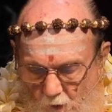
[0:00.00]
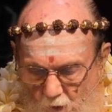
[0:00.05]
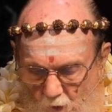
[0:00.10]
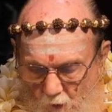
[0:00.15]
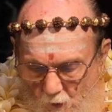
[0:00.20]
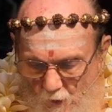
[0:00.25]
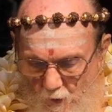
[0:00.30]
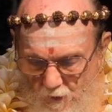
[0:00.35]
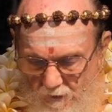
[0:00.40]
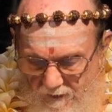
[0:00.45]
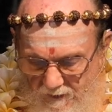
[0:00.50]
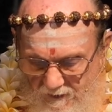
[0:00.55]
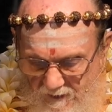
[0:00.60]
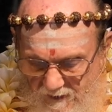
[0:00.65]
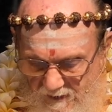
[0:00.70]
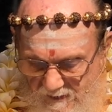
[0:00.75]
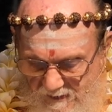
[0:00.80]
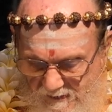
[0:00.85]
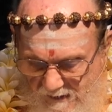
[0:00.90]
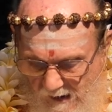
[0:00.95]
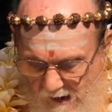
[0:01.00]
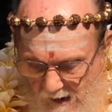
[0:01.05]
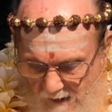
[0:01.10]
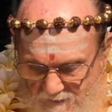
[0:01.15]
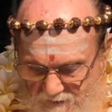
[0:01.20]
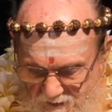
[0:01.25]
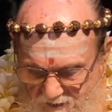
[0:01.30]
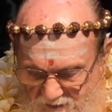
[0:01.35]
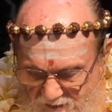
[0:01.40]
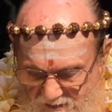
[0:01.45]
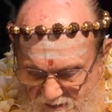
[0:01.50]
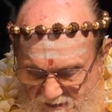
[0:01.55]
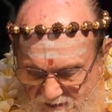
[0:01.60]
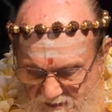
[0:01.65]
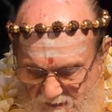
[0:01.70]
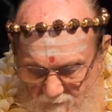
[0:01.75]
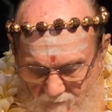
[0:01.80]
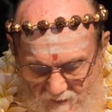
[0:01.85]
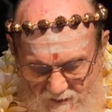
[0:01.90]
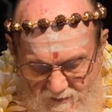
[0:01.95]
holding the
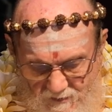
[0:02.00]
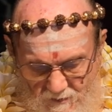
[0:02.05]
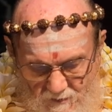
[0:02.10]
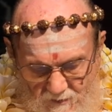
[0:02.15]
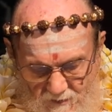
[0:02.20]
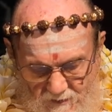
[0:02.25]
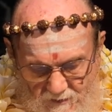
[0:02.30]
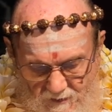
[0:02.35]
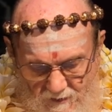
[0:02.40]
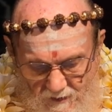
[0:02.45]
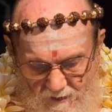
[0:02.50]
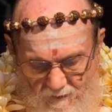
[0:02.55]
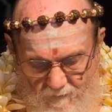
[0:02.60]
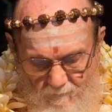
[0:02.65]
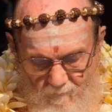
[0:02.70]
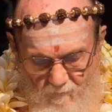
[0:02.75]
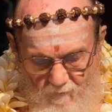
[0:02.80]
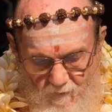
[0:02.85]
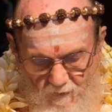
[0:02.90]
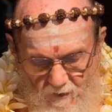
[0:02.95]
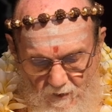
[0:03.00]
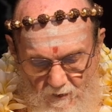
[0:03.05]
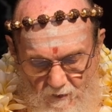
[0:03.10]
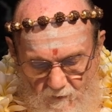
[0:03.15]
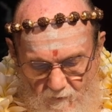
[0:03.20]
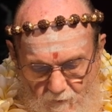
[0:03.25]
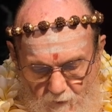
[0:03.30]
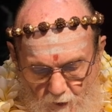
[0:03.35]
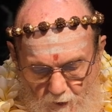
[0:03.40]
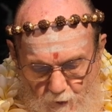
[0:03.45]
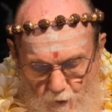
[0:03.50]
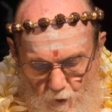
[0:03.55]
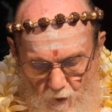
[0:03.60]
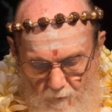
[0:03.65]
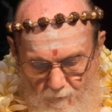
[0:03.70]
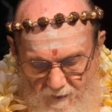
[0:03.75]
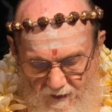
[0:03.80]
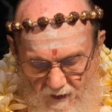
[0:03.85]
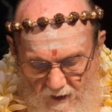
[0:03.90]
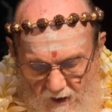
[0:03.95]
consciousness of eternity, for you are
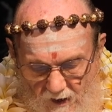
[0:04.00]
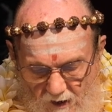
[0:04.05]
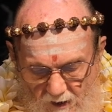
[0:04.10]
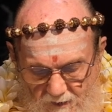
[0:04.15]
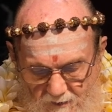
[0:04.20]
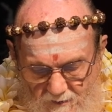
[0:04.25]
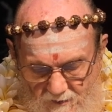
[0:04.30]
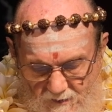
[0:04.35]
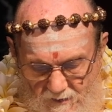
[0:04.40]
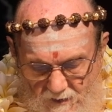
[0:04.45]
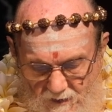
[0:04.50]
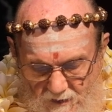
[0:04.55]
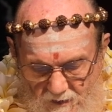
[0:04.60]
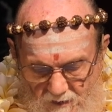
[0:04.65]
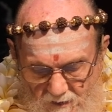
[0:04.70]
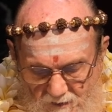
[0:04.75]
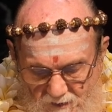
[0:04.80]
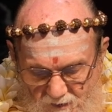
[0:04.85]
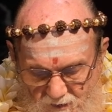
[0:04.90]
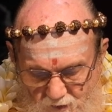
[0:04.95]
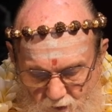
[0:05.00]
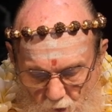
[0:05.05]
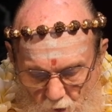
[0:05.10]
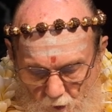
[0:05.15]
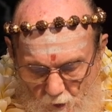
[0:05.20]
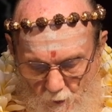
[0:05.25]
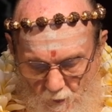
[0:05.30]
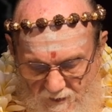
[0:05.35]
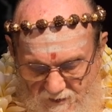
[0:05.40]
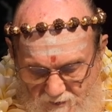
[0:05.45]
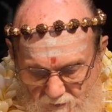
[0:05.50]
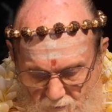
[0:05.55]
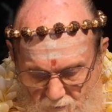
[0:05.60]
beyond the soul which